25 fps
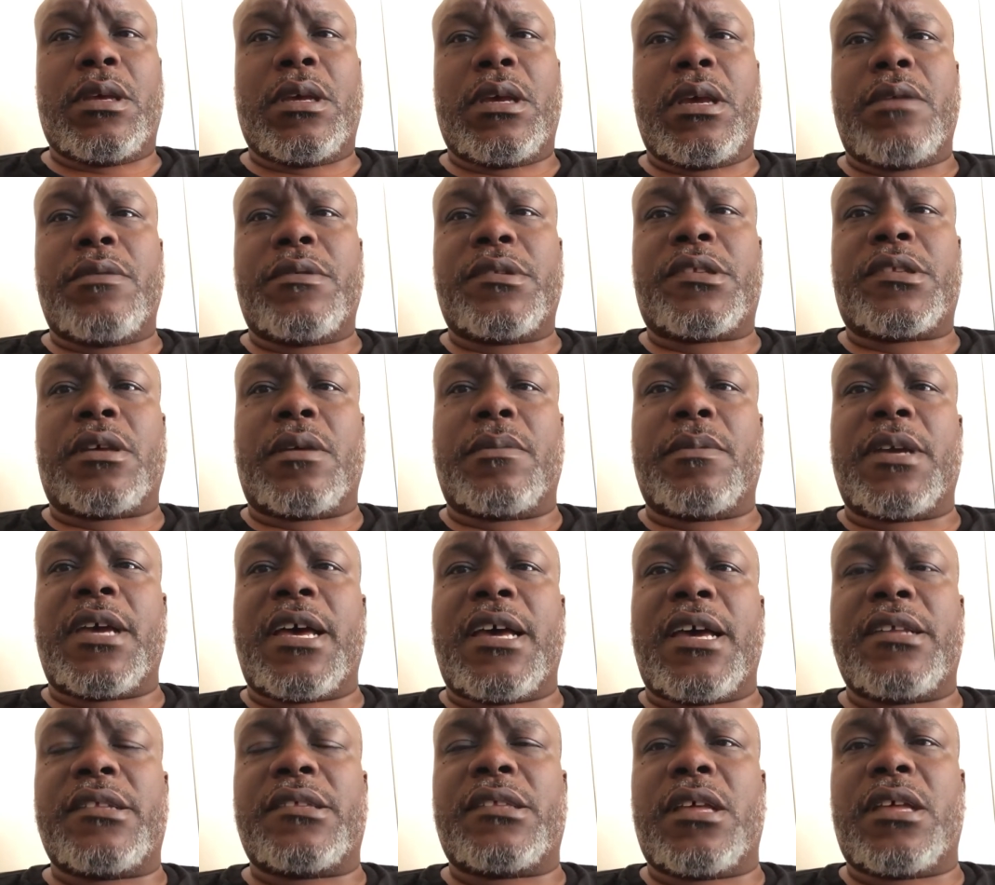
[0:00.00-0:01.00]
Hey, what's up,
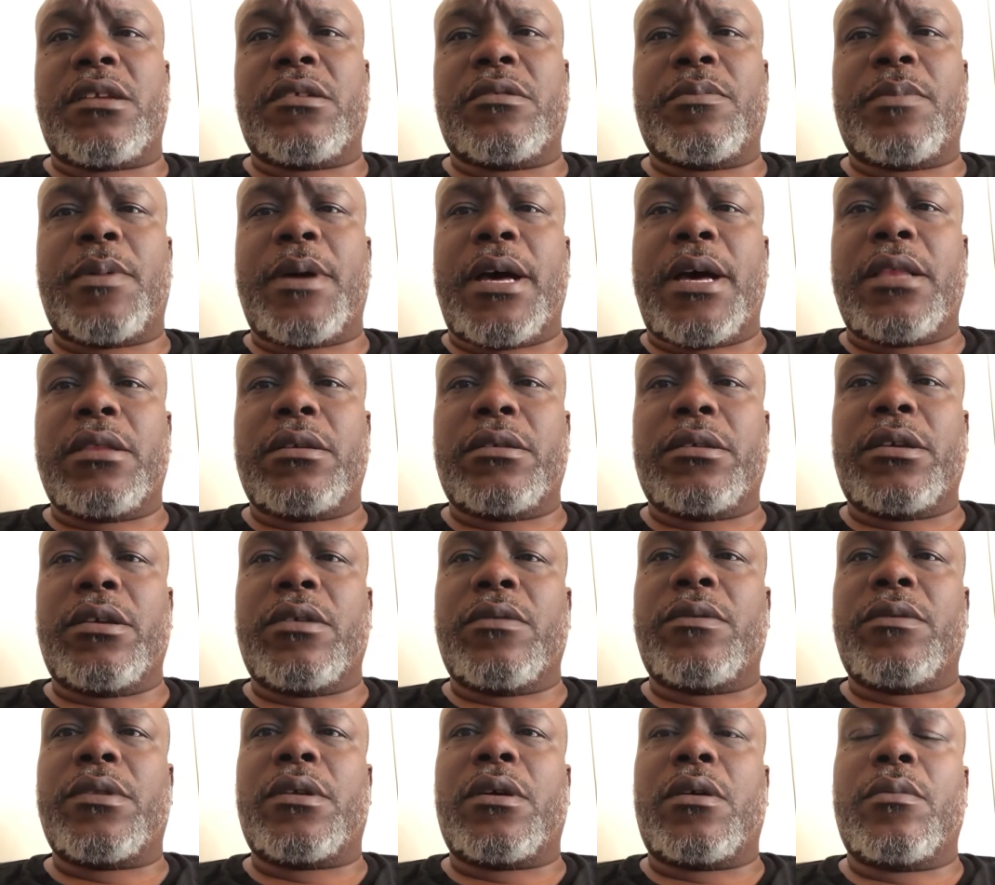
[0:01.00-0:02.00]
guys? Leonard Pollard
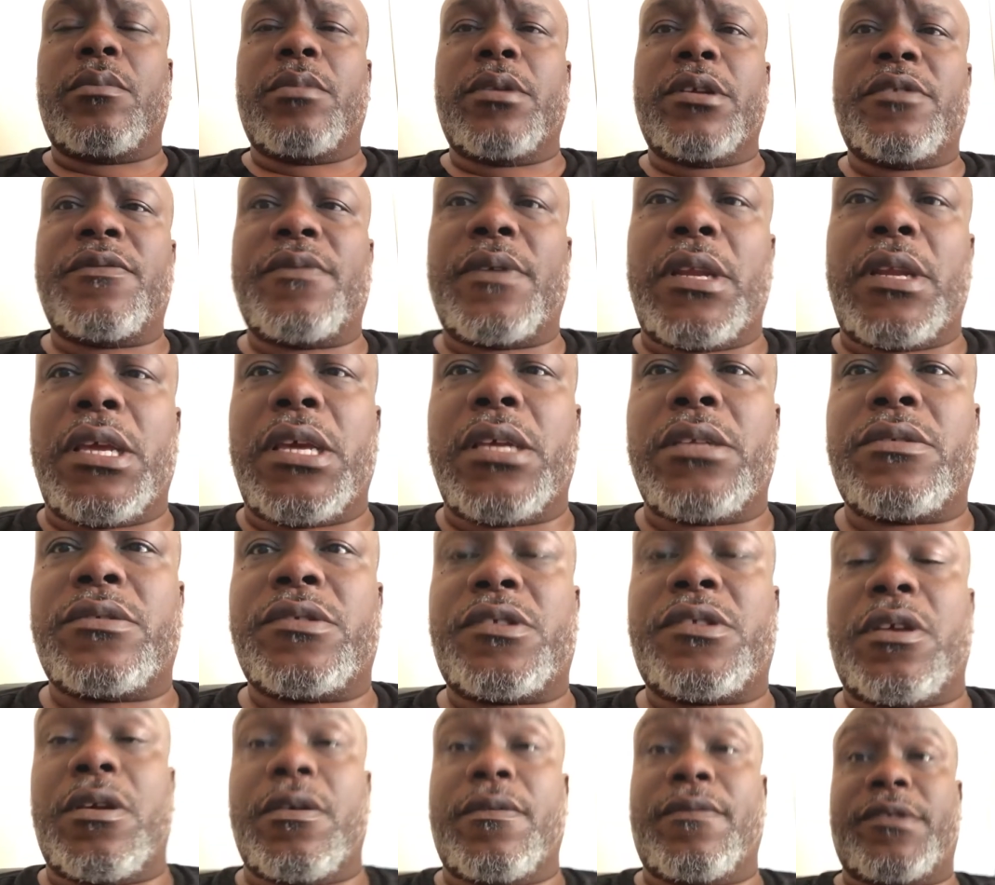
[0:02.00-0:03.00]
here with Homebridge Financial
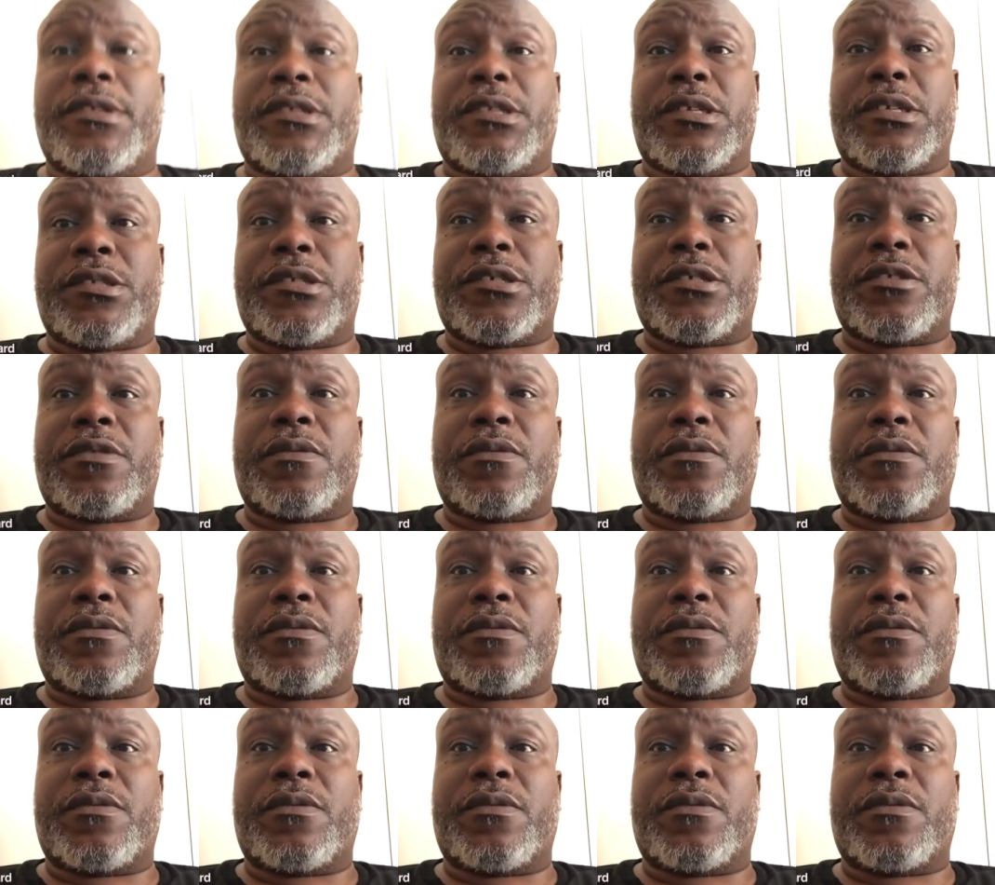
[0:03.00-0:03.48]
Services.